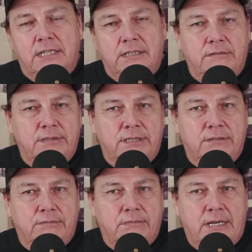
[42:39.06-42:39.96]
you
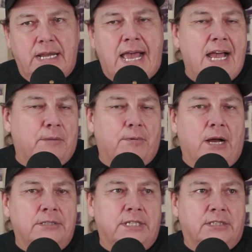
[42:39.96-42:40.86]
know, an ag
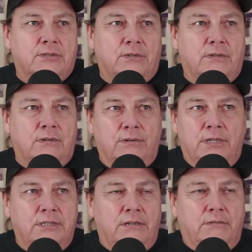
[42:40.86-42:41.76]
project
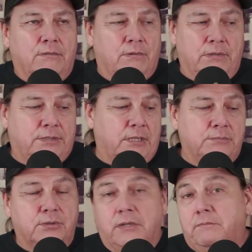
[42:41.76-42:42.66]
or some
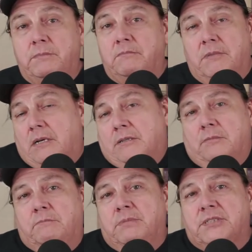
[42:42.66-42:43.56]
sort of other
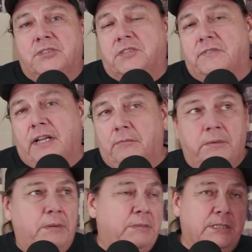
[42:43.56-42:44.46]
business
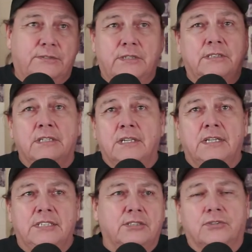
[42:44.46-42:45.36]
development. Maybe
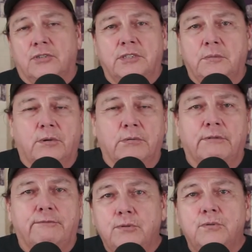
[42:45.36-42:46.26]
it's associated more
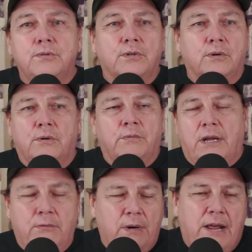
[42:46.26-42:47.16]
with food or
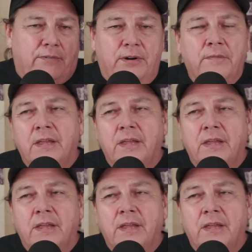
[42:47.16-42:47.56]
whatever.